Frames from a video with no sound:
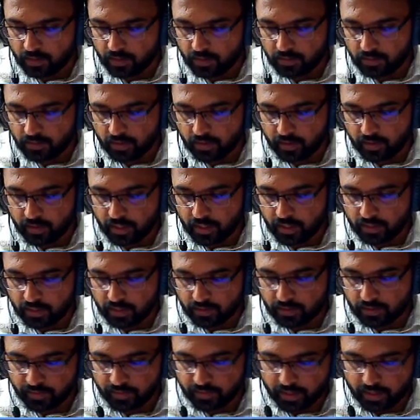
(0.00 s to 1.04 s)
They are asked to
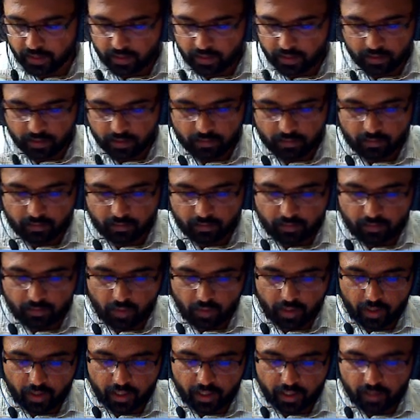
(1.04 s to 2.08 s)
find the
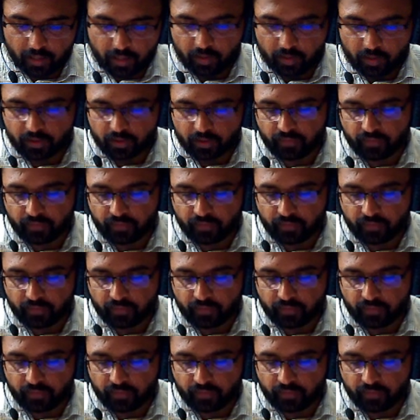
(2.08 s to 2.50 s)
molecular mass of